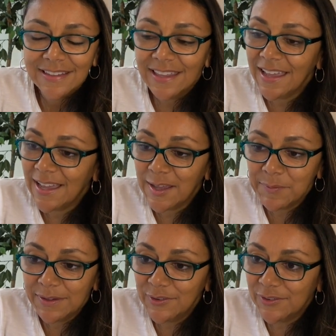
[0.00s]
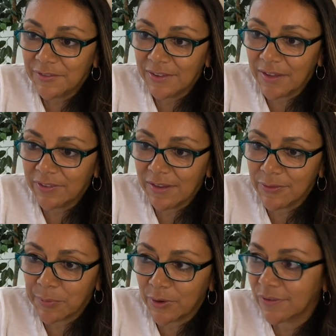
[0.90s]
Yeah, I mean, you definitely have to
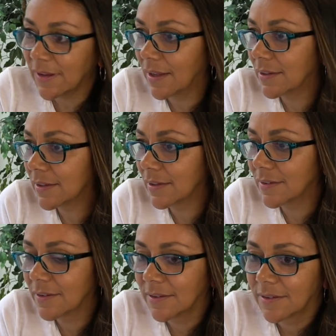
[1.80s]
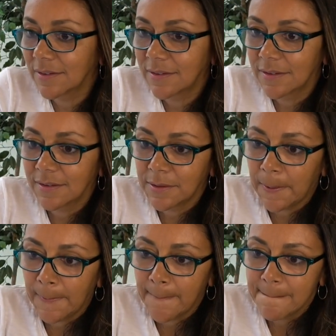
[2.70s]
give the personality. But
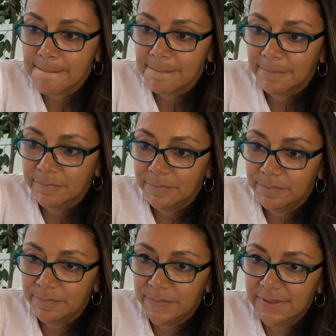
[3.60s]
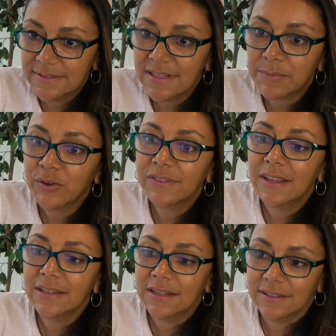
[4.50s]
this is not a
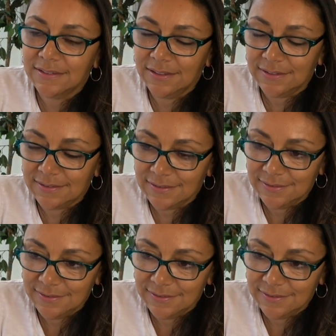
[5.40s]
personality contest.